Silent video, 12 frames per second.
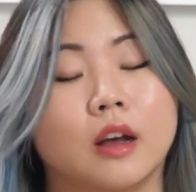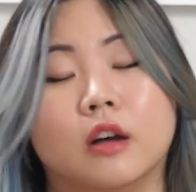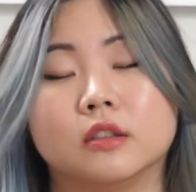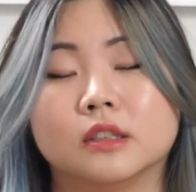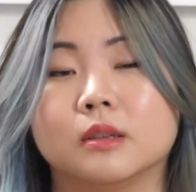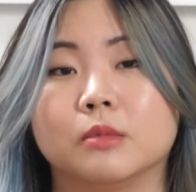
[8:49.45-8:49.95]

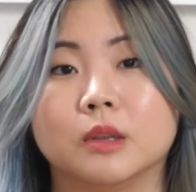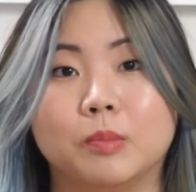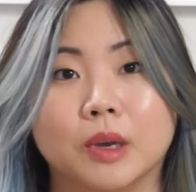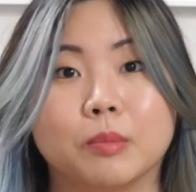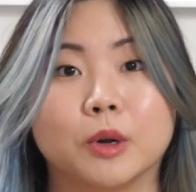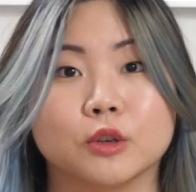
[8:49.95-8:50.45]
on some of the
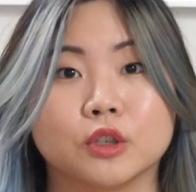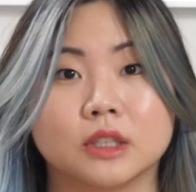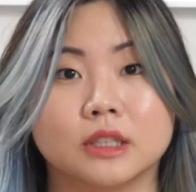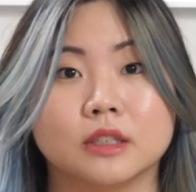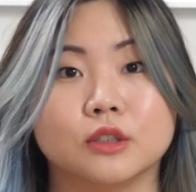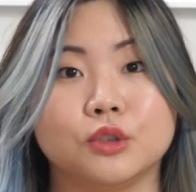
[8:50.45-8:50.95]
big
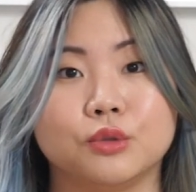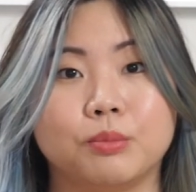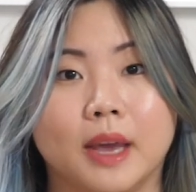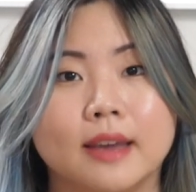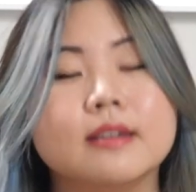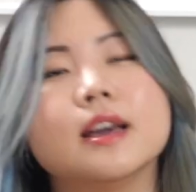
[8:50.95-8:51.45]
purchases you
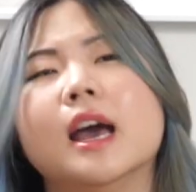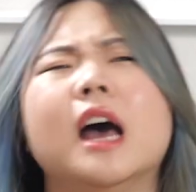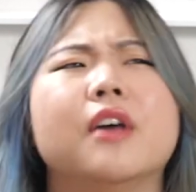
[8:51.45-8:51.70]
make.